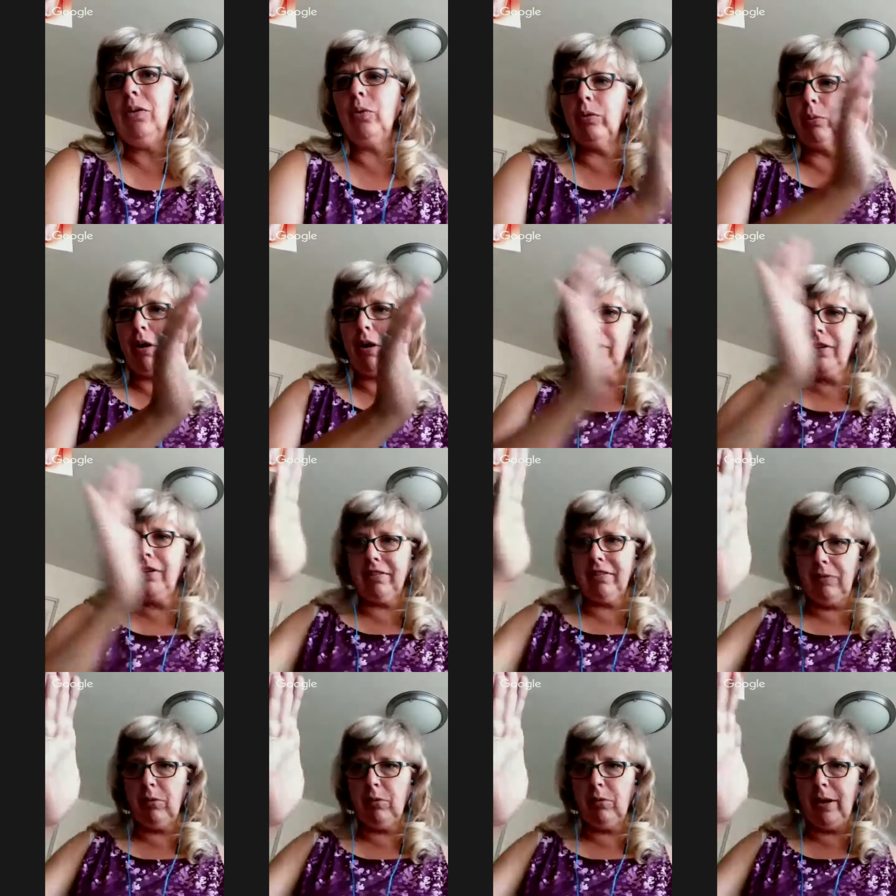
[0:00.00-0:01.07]
with roughly the
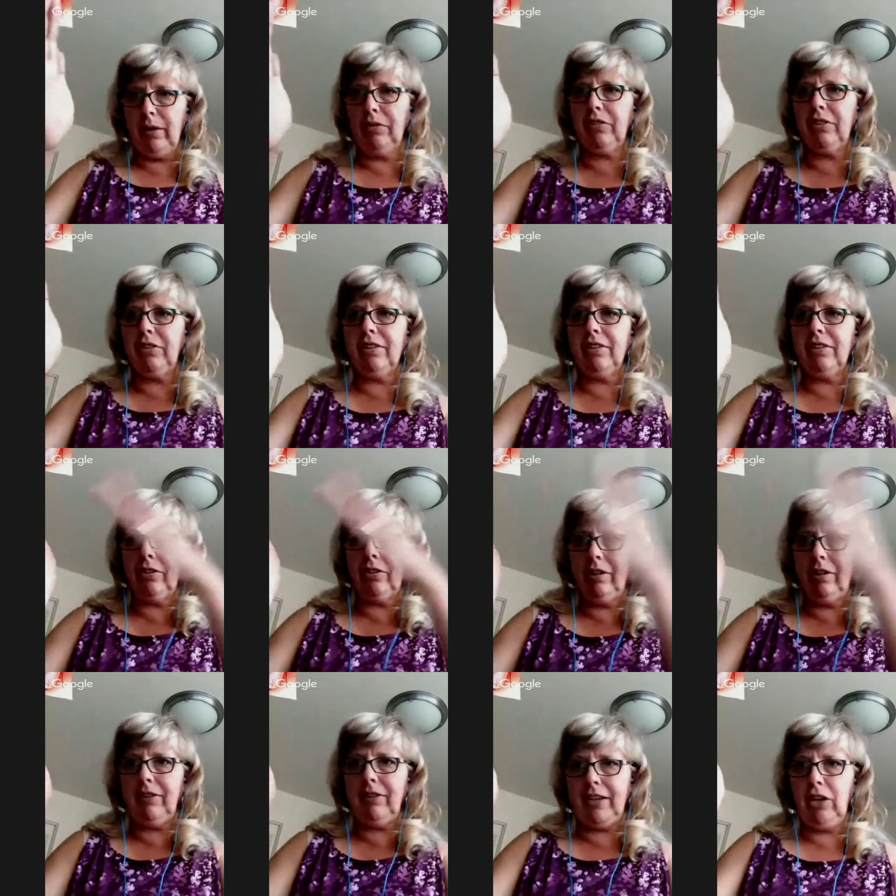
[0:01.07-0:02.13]
same amount of statistical
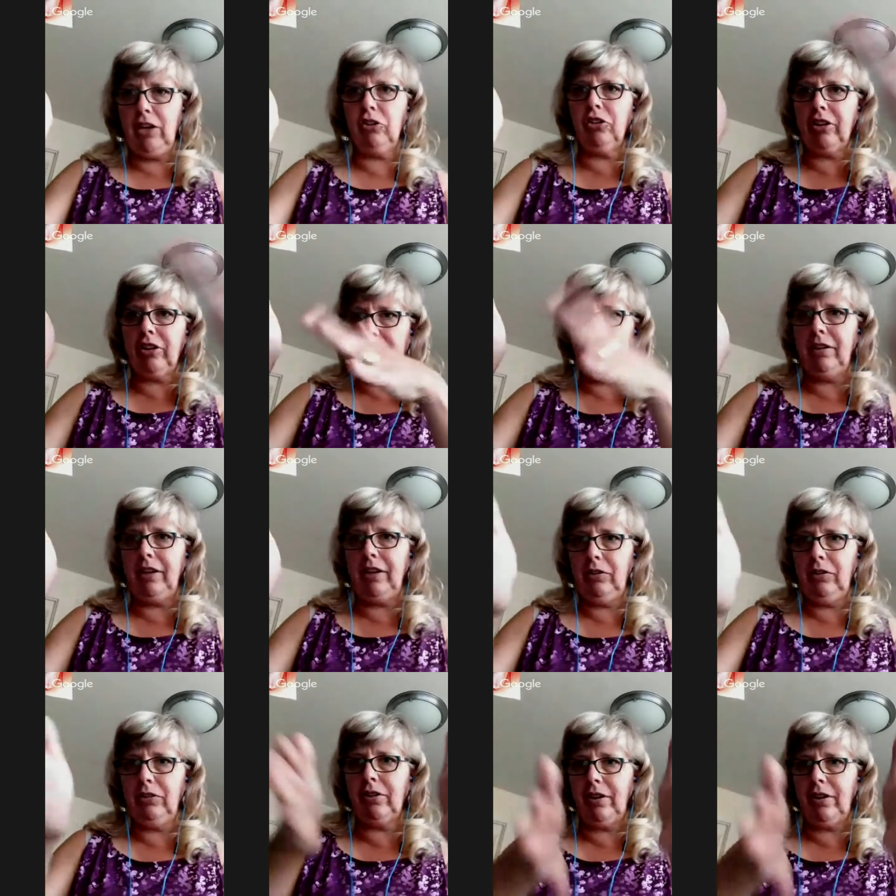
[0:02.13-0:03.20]
deviation on
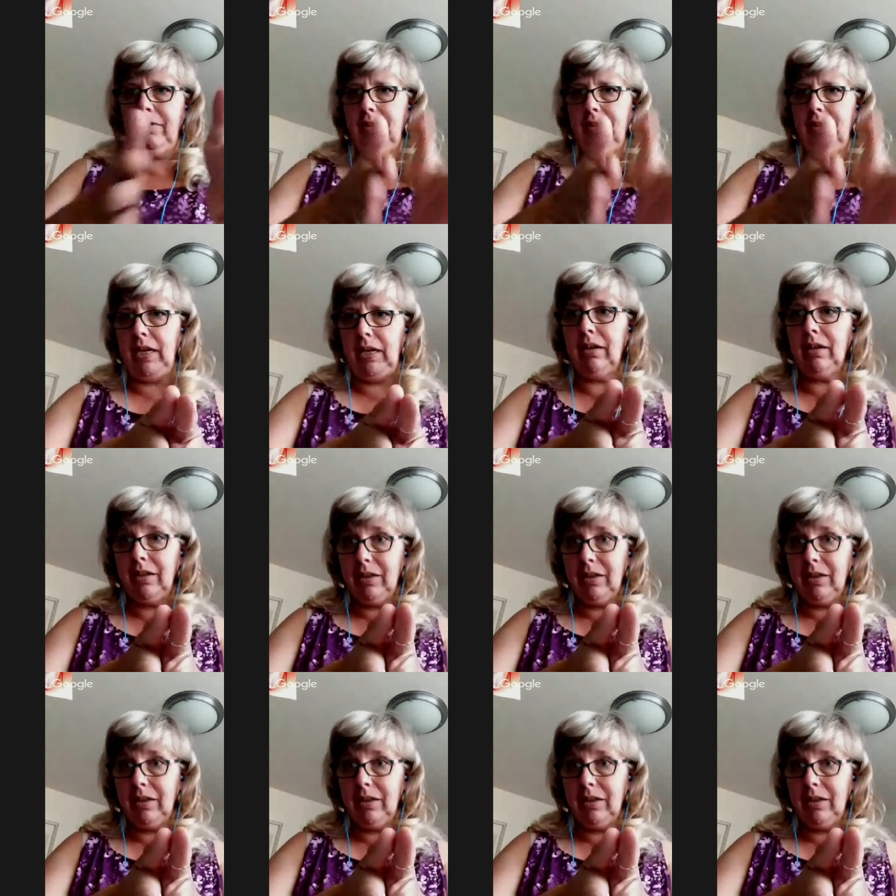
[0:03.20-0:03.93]
either side of the mean.